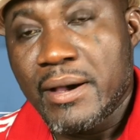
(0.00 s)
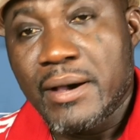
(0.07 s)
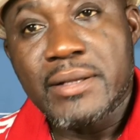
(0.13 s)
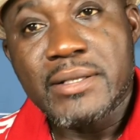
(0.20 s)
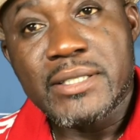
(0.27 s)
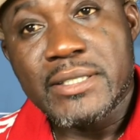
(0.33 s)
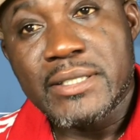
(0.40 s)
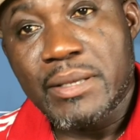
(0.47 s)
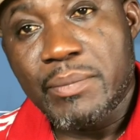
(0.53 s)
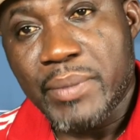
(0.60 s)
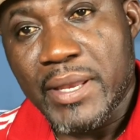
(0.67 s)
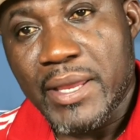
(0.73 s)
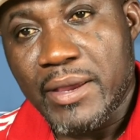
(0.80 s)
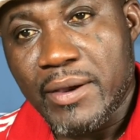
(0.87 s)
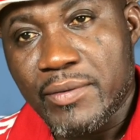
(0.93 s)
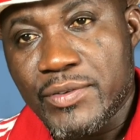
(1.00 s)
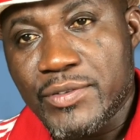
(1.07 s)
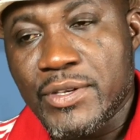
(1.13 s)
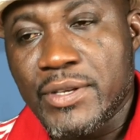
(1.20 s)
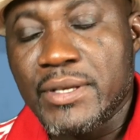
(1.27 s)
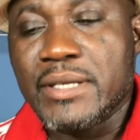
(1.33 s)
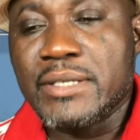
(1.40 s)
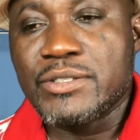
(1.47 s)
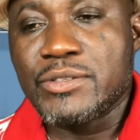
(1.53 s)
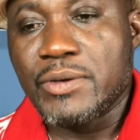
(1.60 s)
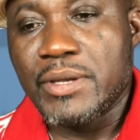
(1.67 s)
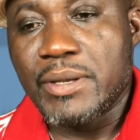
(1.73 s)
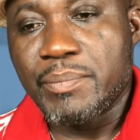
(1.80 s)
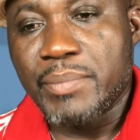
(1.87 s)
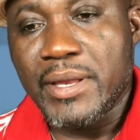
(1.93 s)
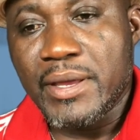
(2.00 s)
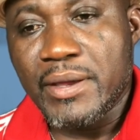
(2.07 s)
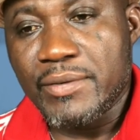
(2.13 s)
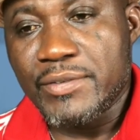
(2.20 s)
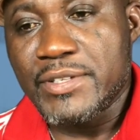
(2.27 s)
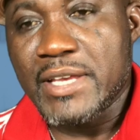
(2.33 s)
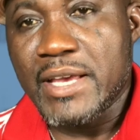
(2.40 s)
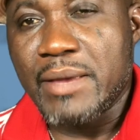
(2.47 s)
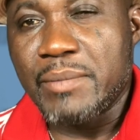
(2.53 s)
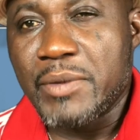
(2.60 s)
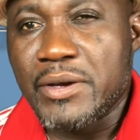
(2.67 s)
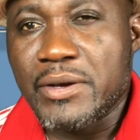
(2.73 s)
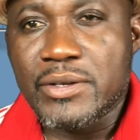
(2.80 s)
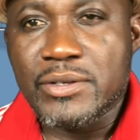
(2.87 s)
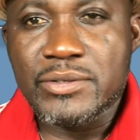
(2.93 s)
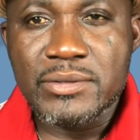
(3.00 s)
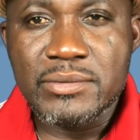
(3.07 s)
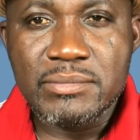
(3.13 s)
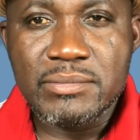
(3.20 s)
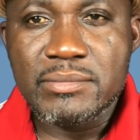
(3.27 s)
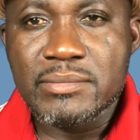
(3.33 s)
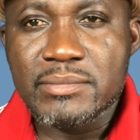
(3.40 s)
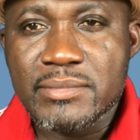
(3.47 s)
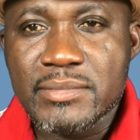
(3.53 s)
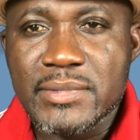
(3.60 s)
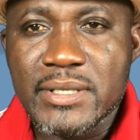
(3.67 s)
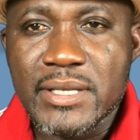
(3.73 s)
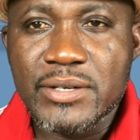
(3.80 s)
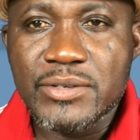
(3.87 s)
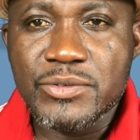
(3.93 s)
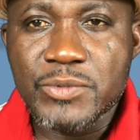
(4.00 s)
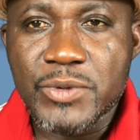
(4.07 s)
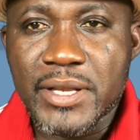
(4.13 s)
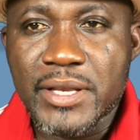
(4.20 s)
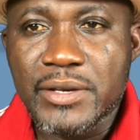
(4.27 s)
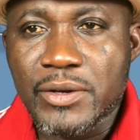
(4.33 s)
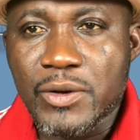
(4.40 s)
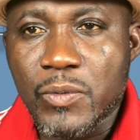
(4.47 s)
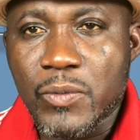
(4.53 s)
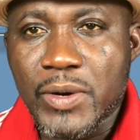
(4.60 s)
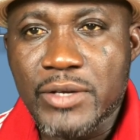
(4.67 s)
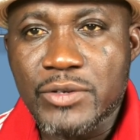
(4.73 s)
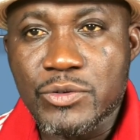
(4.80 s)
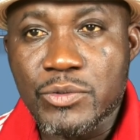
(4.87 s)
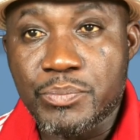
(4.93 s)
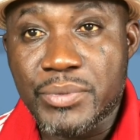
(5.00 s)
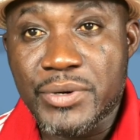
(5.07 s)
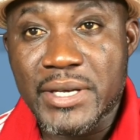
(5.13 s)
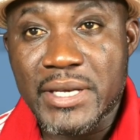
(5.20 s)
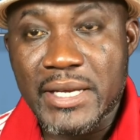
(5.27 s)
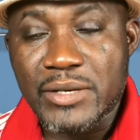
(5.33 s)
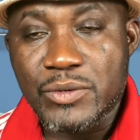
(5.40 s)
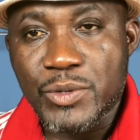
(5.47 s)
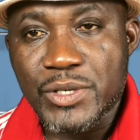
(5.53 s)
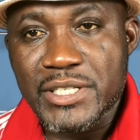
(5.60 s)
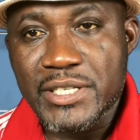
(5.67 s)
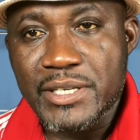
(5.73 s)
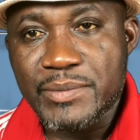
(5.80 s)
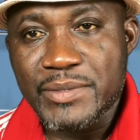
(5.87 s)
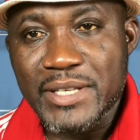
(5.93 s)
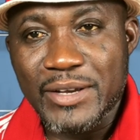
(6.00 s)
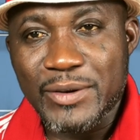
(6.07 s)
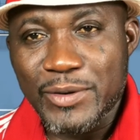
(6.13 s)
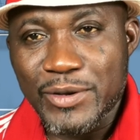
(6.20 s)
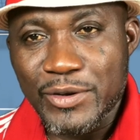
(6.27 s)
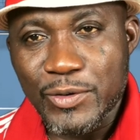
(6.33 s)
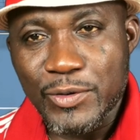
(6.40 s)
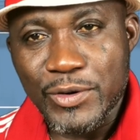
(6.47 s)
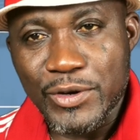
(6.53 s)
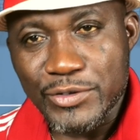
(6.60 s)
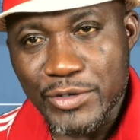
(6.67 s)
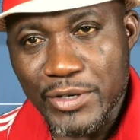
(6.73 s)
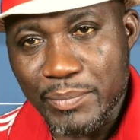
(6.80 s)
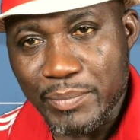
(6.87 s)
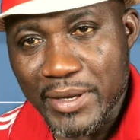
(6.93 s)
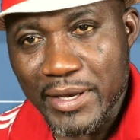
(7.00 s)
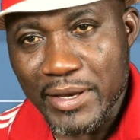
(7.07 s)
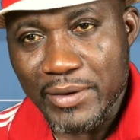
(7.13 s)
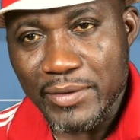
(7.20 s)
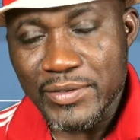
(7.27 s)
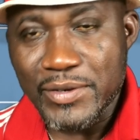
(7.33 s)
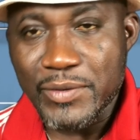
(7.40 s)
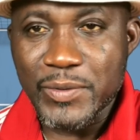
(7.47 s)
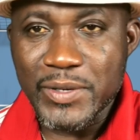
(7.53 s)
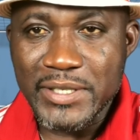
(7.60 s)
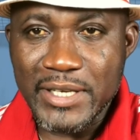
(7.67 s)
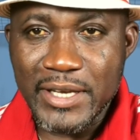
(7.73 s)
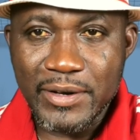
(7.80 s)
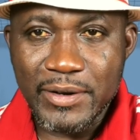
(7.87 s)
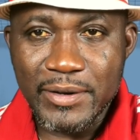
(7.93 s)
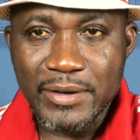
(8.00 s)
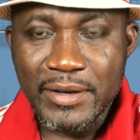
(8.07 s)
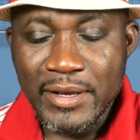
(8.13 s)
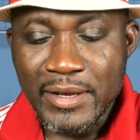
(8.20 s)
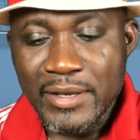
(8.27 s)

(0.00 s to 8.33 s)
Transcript: playoffs. So the playoffs time, because there's really no way to predict which teams are going to go into the playoffs and which are not.